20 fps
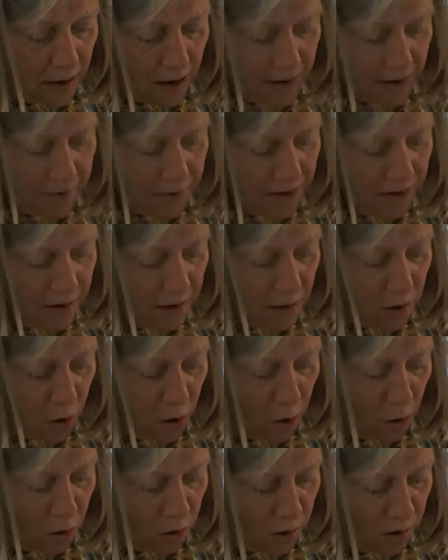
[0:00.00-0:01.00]
I think
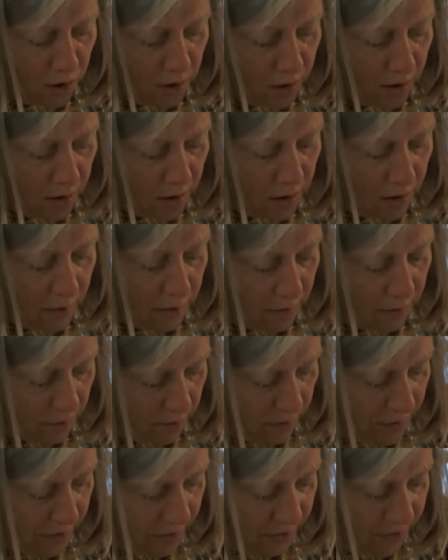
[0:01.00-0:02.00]
clock,
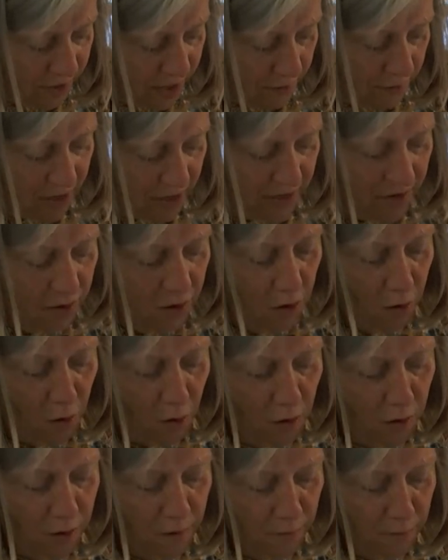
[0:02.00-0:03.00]
the serious clock